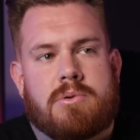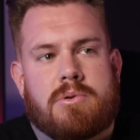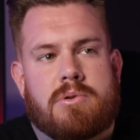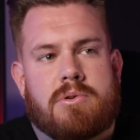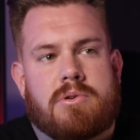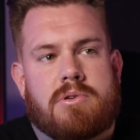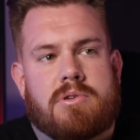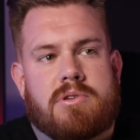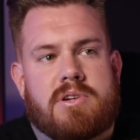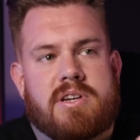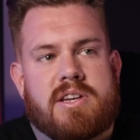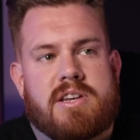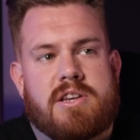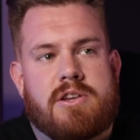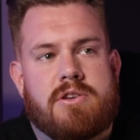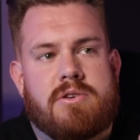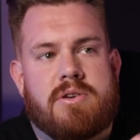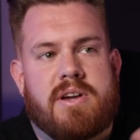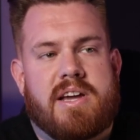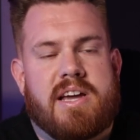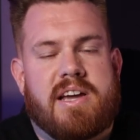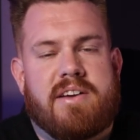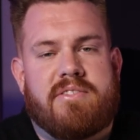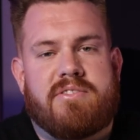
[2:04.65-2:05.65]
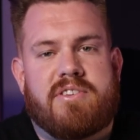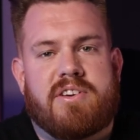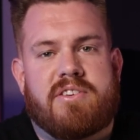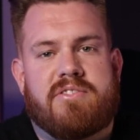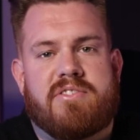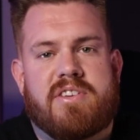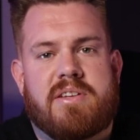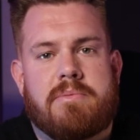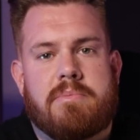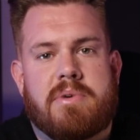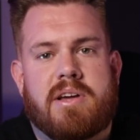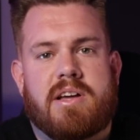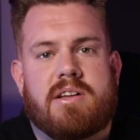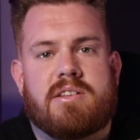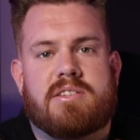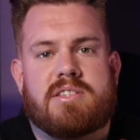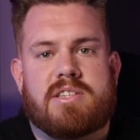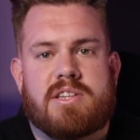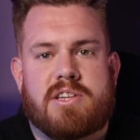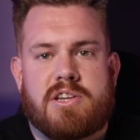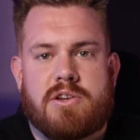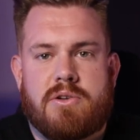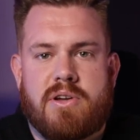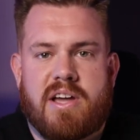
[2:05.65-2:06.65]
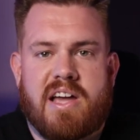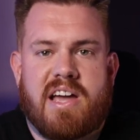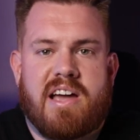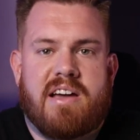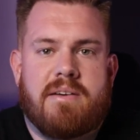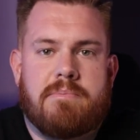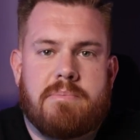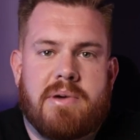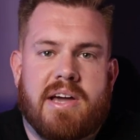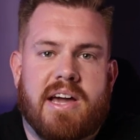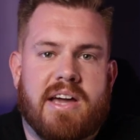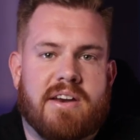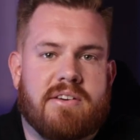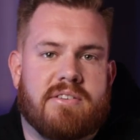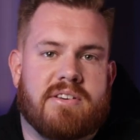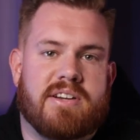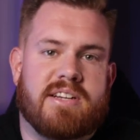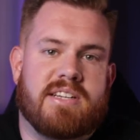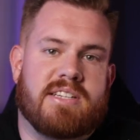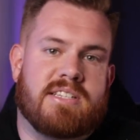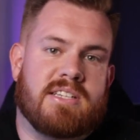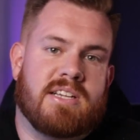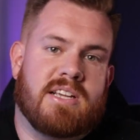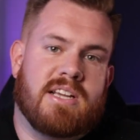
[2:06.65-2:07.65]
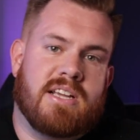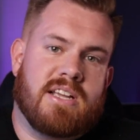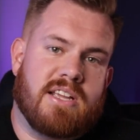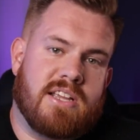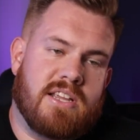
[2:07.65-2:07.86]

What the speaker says: world and you have your V-mounts and you have batteries,